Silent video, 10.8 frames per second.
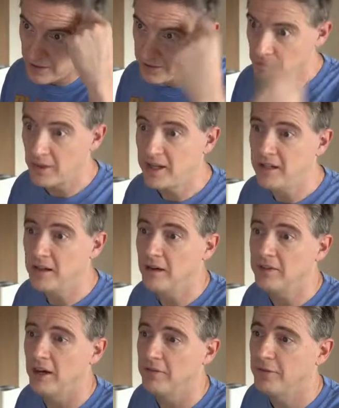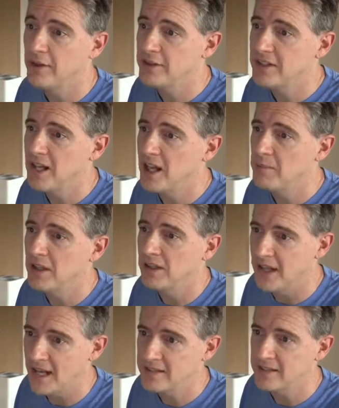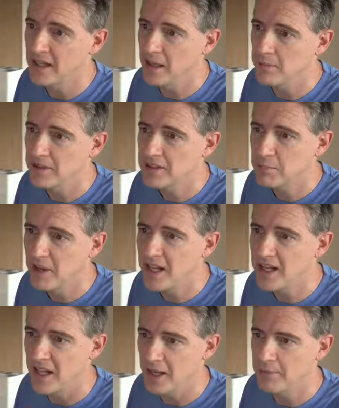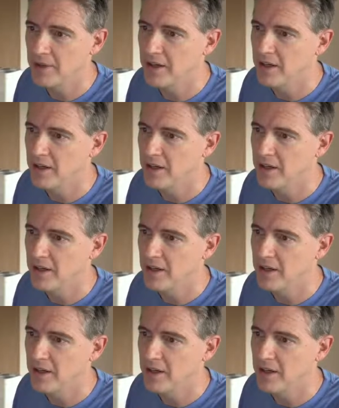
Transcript: So right here I've got first name, last name, display name.